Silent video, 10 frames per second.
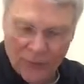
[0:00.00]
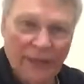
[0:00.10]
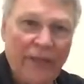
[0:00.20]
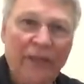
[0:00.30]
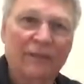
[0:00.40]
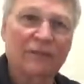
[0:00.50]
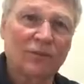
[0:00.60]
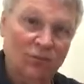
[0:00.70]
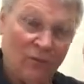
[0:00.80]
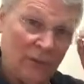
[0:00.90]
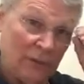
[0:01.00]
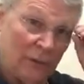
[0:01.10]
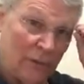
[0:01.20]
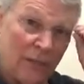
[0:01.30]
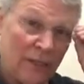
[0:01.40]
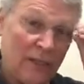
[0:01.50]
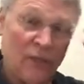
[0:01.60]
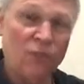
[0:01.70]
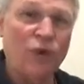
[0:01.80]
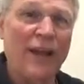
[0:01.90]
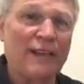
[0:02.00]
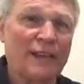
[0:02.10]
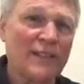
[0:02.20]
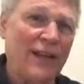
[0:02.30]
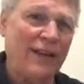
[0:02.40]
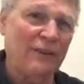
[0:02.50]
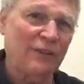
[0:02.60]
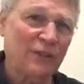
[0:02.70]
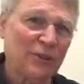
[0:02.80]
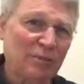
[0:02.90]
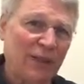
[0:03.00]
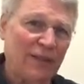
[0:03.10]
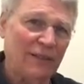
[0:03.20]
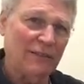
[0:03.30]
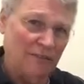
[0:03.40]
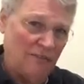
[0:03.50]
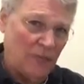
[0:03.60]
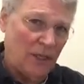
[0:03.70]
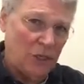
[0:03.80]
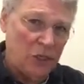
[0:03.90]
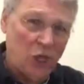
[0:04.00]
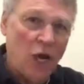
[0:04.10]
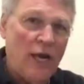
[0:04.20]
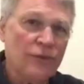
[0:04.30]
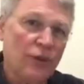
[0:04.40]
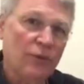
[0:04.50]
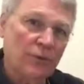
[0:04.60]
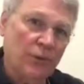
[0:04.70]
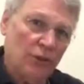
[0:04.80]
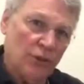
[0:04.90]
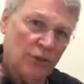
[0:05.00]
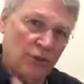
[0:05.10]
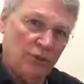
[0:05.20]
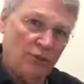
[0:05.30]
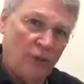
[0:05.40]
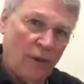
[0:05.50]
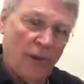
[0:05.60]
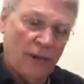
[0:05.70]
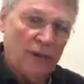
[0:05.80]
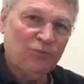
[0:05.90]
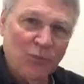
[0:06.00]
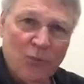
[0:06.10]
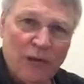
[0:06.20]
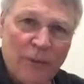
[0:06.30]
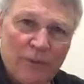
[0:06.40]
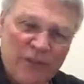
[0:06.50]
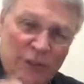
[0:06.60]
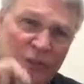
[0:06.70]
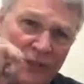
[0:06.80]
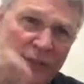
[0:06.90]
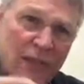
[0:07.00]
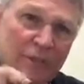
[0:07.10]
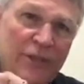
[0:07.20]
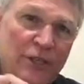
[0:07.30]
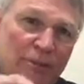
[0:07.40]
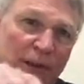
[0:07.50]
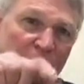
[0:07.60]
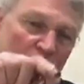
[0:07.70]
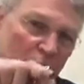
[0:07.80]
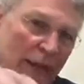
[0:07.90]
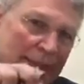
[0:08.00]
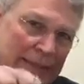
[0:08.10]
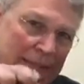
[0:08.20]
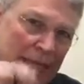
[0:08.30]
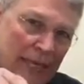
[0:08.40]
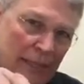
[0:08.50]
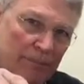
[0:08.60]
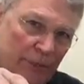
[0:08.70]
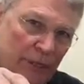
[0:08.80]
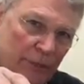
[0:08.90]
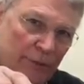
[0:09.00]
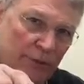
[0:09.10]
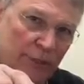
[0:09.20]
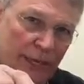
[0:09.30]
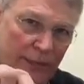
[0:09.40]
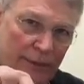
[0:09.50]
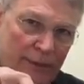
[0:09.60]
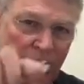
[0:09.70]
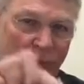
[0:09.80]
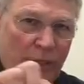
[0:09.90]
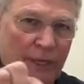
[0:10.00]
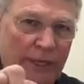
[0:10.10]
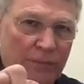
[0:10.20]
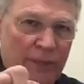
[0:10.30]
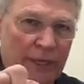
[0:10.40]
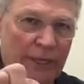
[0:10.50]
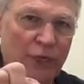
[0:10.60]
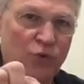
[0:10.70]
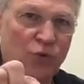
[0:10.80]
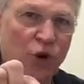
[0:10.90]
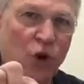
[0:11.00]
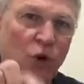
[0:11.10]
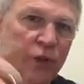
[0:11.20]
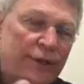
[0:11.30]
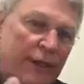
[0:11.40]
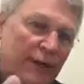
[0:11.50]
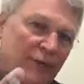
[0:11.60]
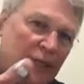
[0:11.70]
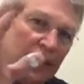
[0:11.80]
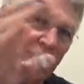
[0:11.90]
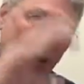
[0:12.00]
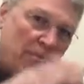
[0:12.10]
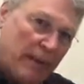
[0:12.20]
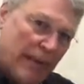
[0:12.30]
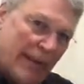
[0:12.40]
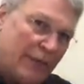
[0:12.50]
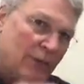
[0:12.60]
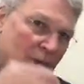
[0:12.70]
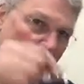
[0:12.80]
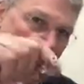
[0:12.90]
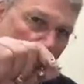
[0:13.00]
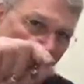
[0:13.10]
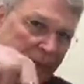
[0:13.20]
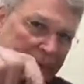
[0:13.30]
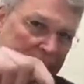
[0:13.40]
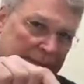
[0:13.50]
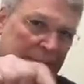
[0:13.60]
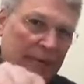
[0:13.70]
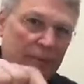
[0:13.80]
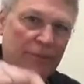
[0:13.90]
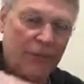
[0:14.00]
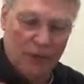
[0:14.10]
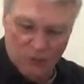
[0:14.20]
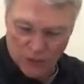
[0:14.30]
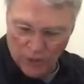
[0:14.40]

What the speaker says: And I'm not going to write this out or explain it a lot, so you can just, what I would do is get a piece of paper and write the time codes down of when I explain each roll, and then if you need to go back, you can just look at the time code.